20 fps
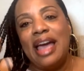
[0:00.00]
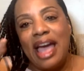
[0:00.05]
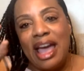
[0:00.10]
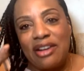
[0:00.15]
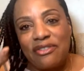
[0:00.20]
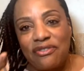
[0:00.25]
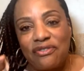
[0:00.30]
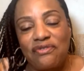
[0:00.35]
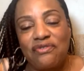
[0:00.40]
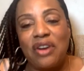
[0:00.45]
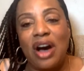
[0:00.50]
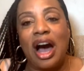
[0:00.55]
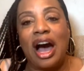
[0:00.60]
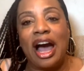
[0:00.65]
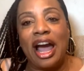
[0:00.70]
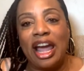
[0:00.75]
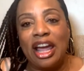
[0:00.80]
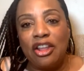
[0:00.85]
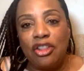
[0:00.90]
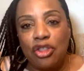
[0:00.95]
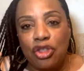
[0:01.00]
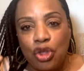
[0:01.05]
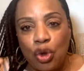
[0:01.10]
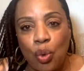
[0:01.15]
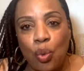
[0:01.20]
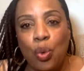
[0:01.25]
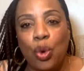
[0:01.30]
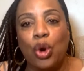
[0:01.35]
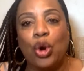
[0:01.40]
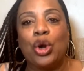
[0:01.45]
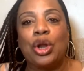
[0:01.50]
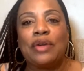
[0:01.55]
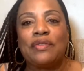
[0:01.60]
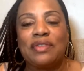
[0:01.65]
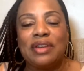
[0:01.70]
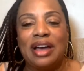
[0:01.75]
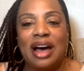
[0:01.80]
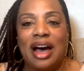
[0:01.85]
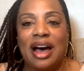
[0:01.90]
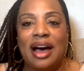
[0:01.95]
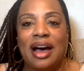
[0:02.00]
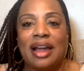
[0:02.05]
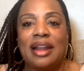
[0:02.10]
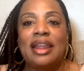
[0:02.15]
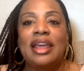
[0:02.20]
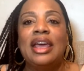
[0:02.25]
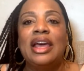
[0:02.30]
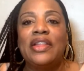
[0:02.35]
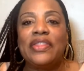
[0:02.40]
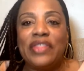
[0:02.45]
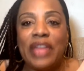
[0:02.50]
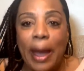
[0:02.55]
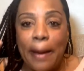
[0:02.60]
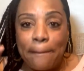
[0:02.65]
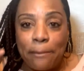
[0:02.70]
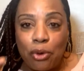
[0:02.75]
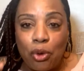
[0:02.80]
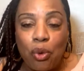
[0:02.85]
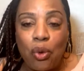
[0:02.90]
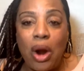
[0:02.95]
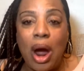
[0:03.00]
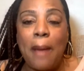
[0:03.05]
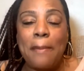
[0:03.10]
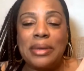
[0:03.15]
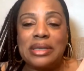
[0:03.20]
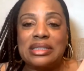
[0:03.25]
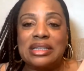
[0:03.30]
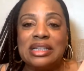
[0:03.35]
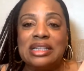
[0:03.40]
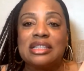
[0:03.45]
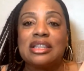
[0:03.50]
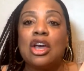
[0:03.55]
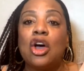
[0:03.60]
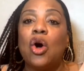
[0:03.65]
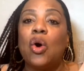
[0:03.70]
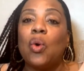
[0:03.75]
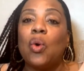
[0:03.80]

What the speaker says: and find the word of God that promises